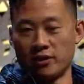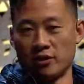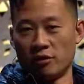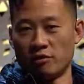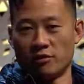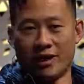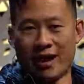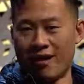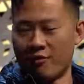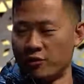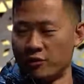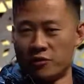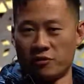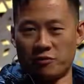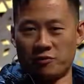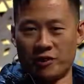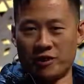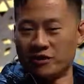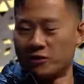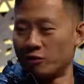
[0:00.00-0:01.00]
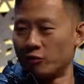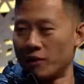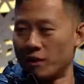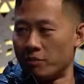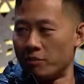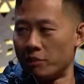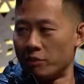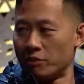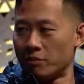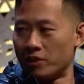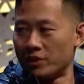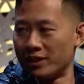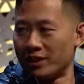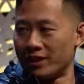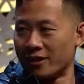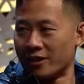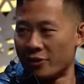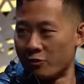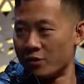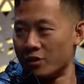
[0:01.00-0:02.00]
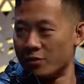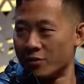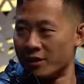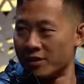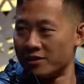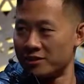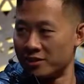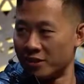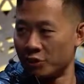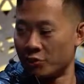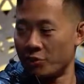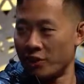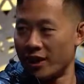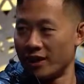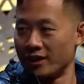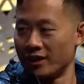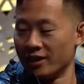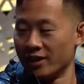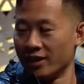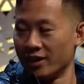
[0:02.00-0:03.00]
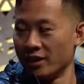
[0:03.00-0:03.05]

the average Instagram post might take 30 minutes to create,